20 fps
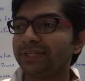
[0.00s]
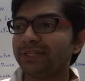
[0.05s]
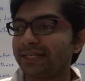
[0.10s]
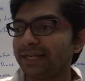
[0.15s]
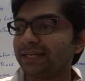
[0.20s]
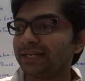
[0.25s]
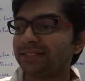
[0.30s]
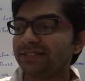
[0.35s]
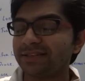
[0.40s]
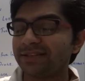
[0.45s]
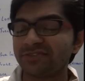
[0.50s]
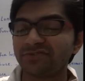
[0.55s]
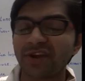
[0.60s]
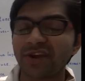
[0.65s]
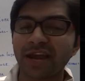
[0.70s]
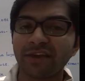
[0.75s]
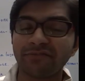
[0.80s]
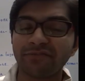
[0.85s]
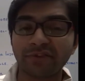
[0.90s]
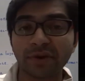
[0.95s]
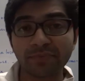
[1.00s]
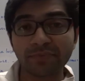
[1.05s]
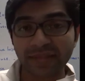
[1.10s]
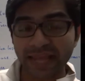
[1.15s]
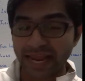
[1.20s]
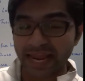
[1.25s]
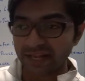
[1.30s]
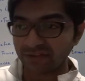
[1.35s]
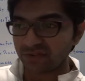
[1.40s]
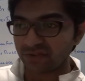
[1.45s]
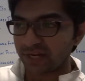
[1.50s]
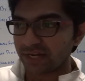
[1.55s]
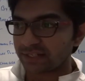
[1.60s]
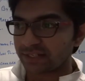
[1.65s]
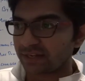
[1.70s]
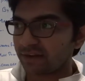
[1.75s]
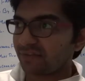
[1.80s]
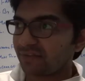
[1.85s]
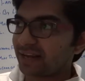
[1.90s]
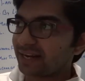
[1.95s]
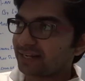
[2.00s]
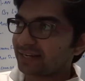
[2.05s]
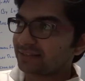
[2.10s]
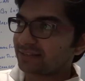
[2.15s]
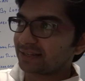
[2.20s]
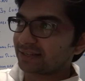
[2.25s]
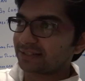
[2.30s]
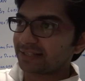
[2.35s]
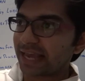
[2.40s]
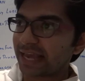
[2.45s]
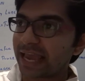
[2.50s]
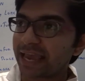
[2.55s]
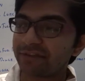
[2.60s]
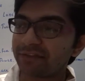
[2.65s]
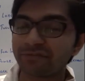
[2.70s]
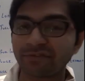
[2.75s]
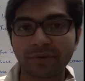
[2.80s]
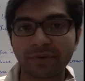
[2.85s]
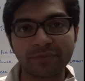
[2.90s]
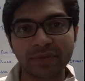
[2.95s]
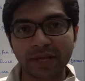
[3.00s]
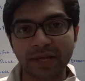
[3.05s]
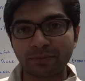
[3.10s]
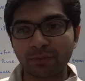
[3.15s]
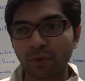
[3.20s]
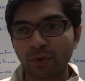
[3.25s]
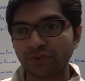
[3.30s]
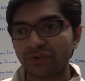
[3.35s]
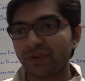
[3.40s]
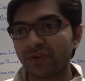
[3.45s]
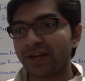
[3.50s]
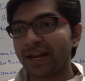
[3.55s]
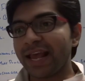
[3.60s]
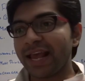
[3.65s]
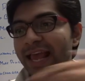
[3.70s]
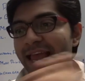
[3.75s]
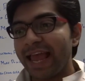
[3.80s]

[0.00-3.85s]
get the drive from the engine itself and it sucks the air from the atmosphere